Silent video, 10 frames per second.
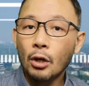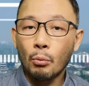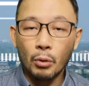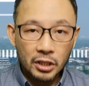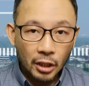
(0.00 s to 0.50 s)

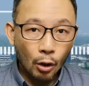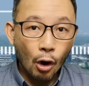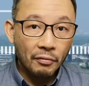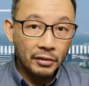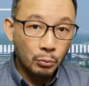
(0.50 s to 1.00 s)
which are
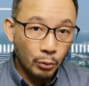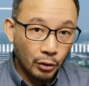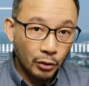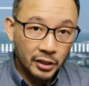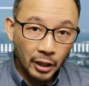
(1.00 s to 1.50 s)
office
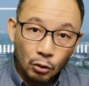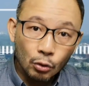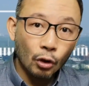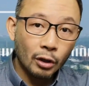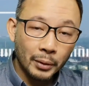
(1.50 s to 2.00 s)
workers that
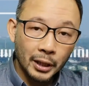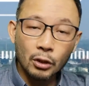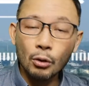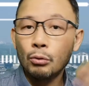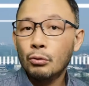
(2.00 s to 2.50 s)
normally
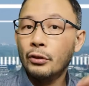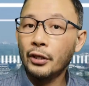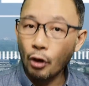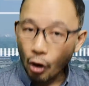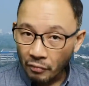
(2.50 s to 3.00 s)
go to
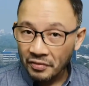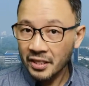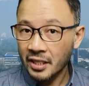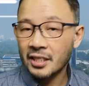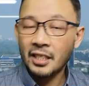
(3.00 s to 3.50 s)
their
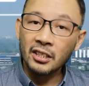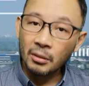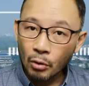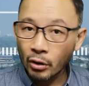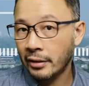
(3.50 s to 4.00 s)
offices in the
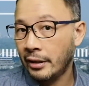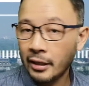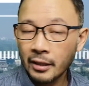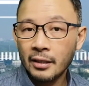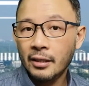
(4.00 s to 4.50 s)

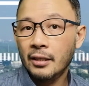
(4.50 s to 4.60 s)
morning